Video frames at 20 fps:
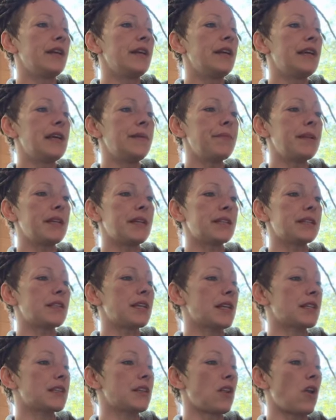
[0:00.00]
Immanence
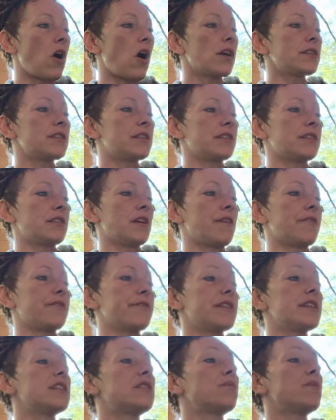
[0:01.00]
has lost its
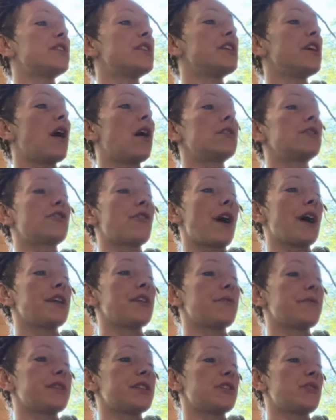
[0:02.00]
otherness, which Jung tried
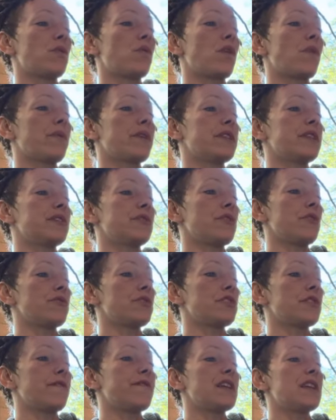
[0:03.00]
to restore with his
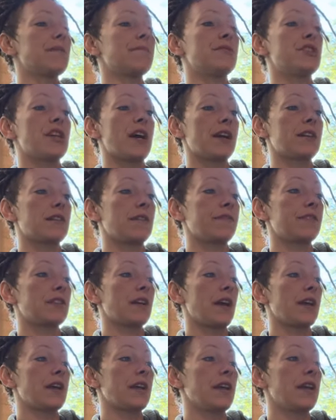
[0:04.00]
notion of the objective
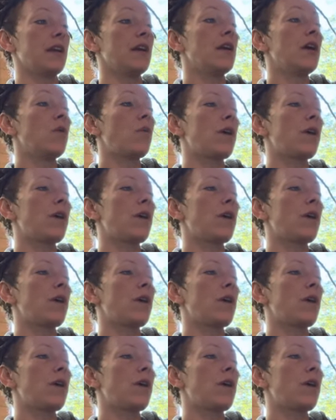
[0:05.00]
psyche,